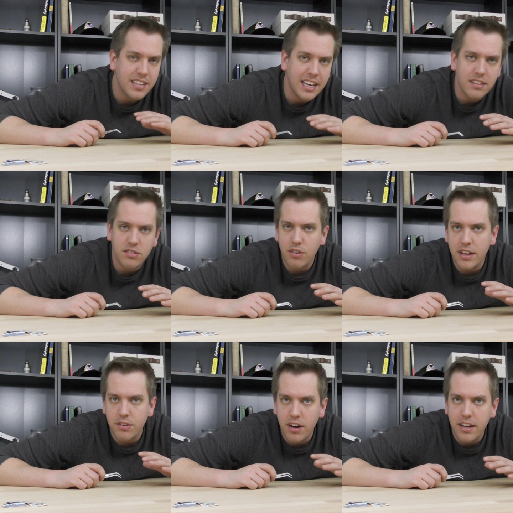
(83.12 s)
take this
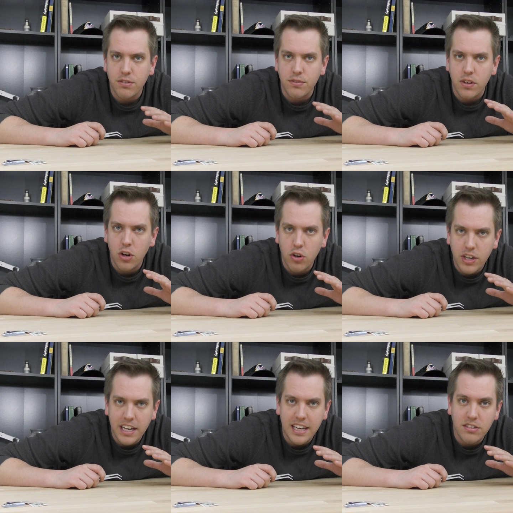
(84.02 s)
around the route of
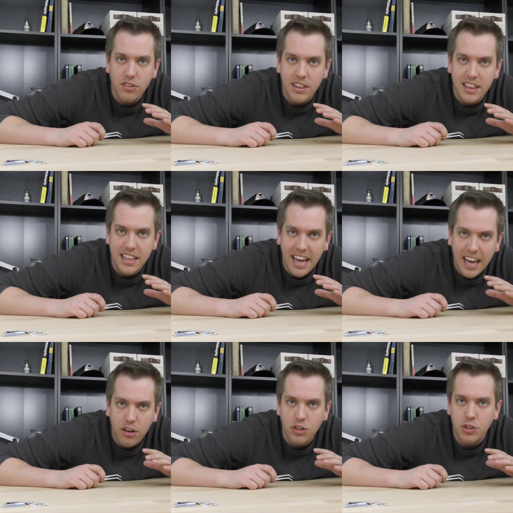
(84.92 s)
looking into
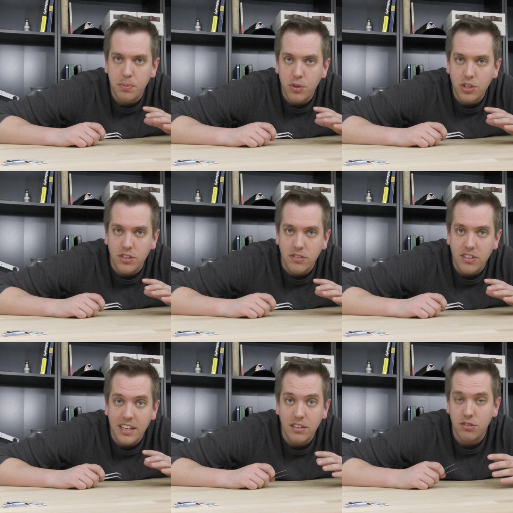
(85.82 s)
their
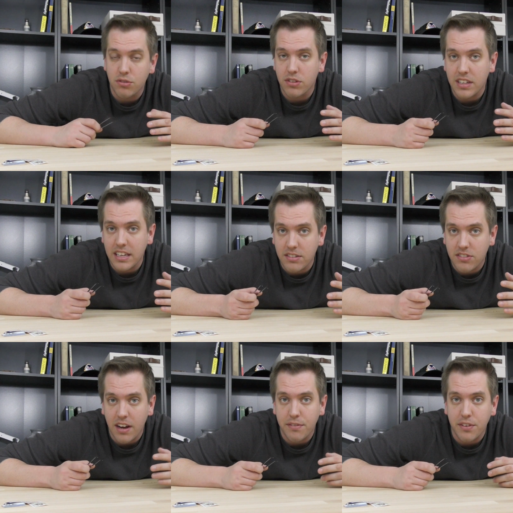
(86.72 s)
contributions into the
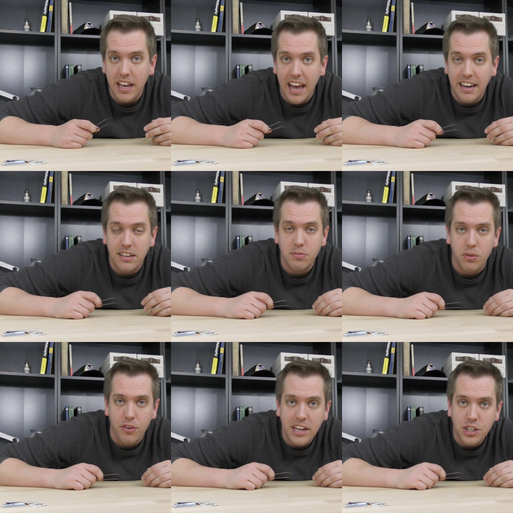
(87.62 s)
discovery and
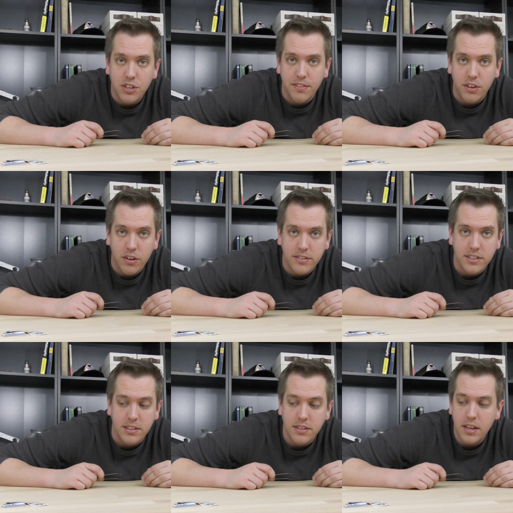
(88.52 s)
exploration of the
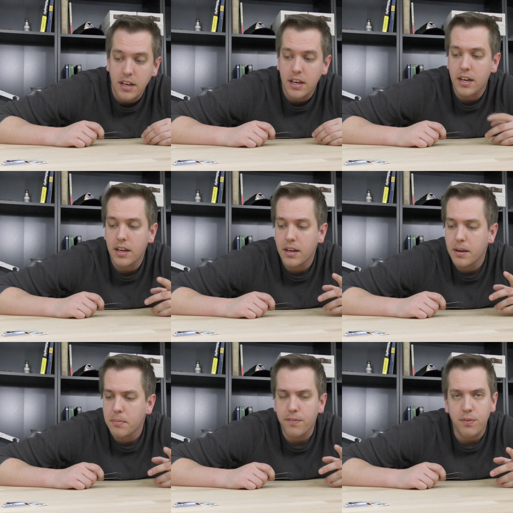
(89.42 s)
continent.
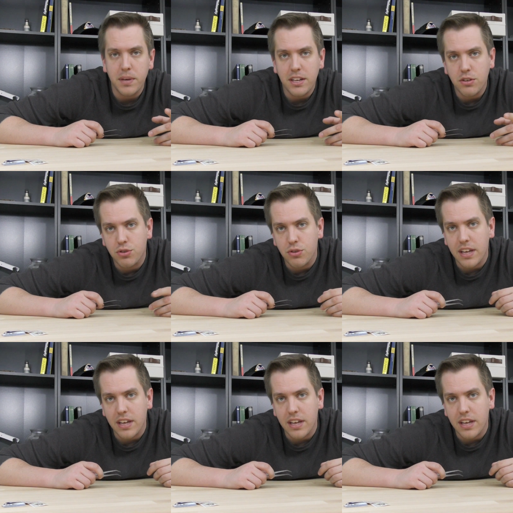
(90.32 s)
But for me to do